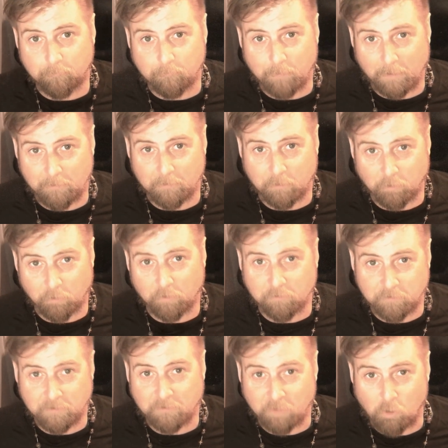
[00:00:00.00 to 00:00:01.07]
had the
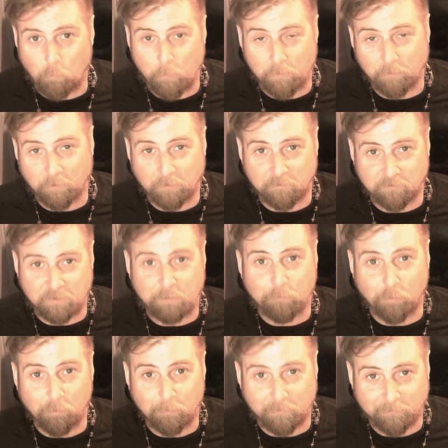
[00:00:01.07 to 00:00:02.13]
courtesy to tell me they're going to
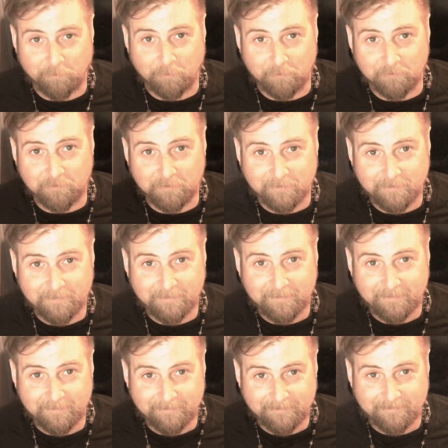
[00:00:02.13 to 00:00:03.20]
steamroll me first.
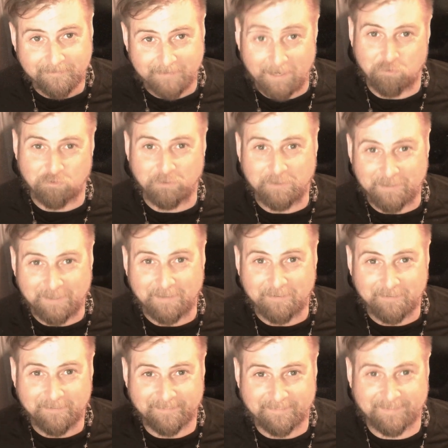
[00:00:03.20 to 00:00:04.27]
They actually
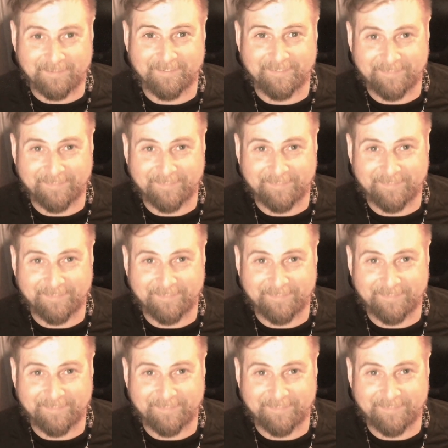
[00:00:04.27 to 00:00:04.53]
did.